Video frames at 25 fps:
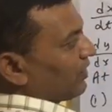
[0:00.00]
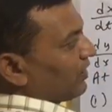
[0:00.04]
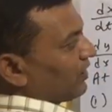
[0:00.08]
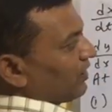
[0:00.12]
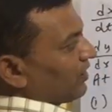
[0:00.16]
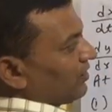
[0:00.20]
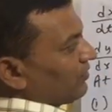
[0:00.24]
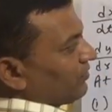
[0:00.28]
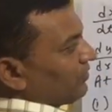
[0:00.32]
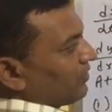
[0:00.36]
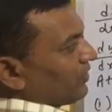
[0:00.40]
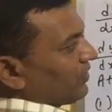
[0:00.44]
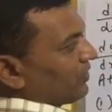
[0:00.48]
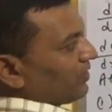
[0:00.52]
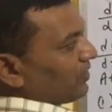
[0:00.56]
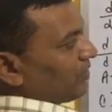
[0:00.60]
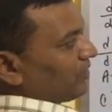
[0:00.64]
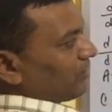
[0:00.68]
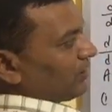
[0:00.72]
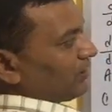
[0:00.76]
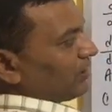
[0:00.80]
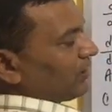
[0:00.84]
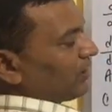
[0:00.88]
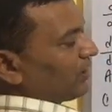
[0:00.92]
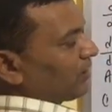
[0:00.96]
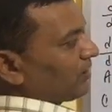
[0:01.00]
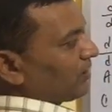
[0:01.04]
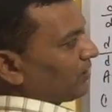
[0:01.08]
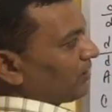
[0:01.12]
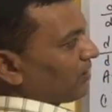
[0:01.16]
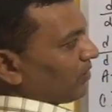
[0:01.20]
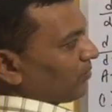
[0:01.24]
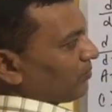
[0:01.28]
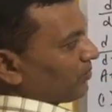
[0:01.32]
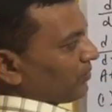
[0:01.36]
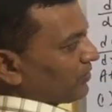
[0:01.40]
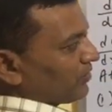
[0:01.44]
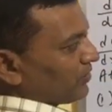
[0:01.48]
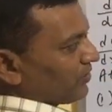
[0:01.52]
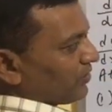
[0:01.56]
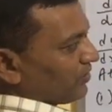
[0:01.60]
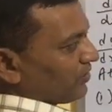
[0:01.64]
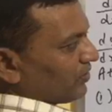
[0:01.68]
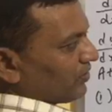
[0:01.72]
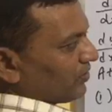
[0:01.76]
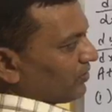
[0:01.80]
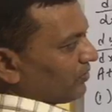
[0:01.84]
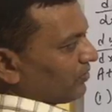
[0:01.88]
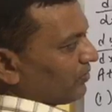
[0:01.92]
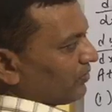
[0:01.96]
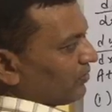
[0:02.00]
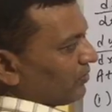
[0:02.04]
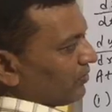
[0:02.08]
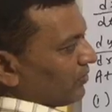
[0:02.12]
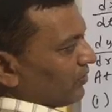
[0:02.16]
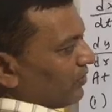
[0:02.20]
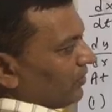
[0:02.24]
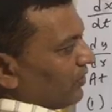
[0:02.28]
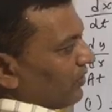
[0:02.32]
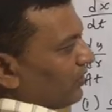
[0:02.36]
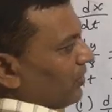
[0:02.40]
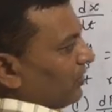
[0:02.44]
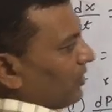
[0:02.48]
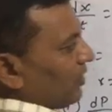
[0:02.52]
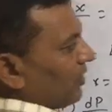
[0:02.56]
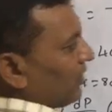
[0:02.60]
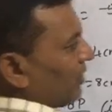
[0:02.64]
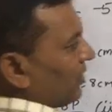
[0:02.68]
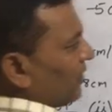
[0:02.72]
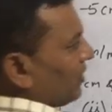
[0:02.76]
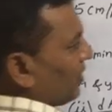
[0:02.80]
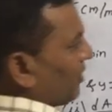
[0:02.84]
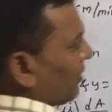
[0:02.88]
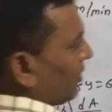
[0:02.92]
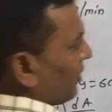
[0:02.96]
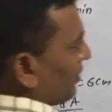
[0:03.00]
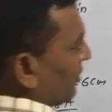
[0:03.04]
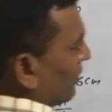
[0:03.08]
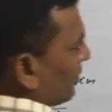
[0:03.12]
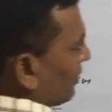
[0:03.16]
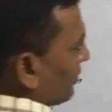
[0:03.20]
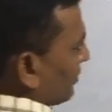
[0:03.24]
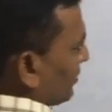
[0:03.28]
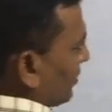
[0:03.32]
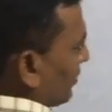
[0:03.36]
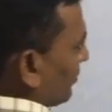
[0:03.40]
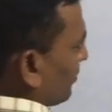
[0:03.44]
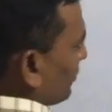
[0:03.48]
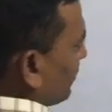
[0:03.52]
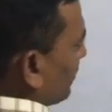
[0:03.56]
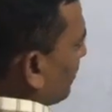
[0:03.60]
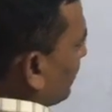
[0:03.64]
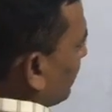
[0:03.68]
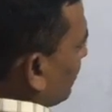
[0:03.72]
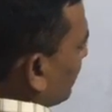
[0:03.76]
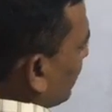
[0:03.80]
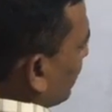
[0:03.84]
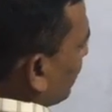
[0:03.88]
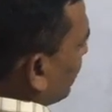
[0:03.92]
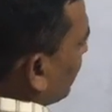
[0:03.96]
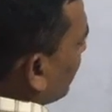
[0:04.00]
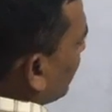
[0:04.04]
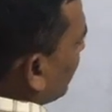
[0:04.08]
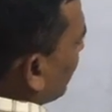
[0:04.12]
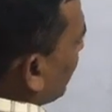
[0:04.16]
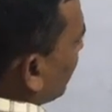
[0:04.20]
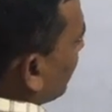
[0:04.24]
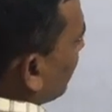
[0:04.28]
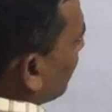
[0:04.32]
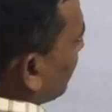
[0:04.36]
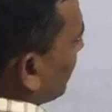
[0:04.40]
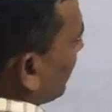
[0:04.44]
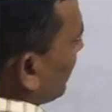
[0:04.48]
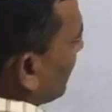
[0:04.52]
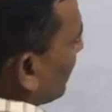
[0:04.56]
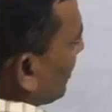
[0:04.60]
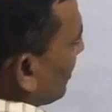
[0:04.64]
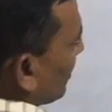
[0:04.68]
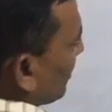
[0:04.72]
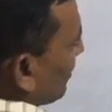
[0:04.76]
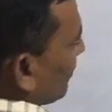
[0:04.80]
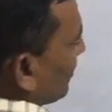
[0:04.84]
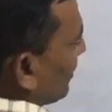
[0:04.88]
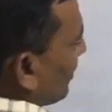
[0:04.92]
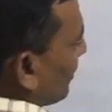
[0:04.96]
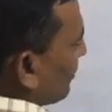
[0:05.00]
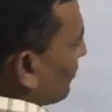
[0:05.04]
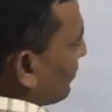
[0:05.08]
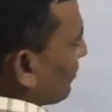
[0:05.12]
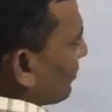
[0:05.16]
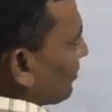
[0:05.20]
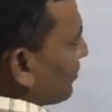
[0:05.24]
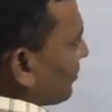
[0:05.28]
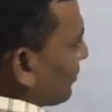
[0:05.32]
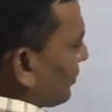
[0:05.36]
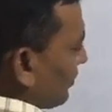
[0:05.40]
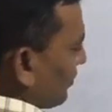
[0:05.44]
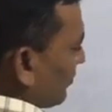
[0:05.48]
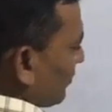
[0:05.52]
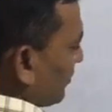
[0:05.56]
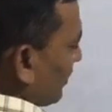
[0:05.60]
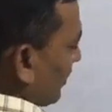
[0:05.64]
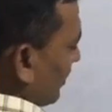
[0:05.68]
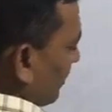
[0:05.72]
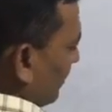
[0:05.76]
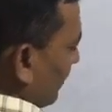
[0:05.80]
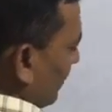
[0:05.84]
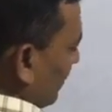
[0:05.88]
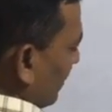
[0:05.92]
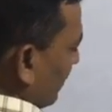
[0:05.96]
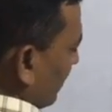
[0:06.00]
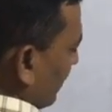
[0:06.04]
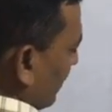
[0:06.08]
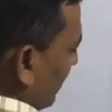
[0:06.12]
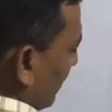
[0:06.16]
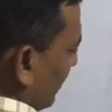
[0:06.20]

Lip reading: Here we did not get that opportunity to substitute, so we did not do, but here we have to use that one.